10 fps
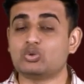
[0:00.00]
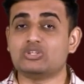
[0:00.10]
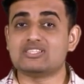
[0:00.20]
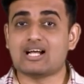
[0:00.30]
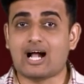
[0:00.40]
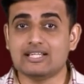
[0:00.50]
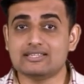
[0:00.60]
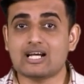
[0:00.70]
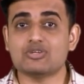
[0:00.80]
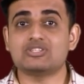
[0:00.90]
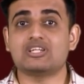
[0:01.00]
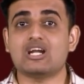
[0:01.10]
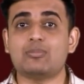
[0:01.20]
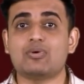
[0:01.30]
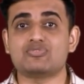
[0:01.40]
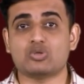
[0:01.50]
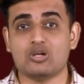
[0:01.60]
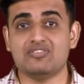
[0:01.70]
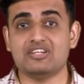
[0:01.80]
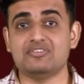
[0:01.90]
So this 1000 grams of
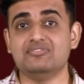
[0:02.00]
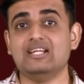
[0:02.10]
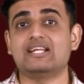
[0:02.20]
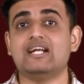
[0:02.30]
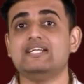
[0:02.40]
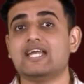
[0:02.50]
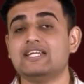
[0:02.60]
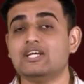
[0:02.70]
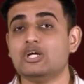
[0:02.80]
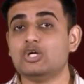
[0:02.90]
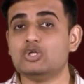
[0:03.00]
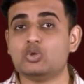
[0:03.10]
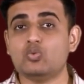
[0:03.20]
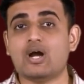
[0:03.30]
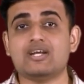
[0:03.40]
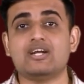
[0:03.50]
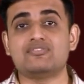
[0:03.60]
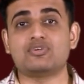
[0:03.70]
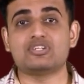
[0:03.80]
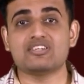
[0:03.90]
solvent will contain
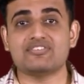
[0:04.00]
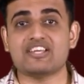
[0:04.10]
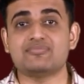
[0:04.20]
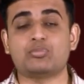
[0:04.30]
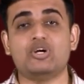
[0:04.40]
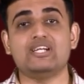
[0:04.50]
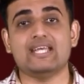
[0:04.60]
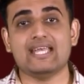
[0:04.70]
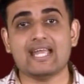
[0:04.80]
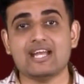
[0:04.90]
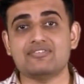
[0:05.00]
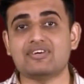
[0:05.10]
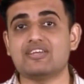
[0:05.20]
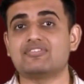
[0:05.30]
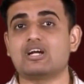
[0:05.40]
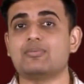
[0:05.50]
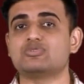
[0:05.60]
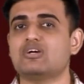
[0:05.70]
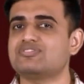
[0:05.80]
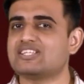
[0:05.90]
245.85
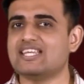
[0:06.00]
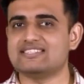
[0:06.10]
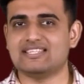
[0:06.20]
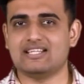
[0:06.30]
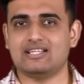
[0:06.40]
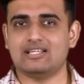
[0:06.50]
grams of KCl.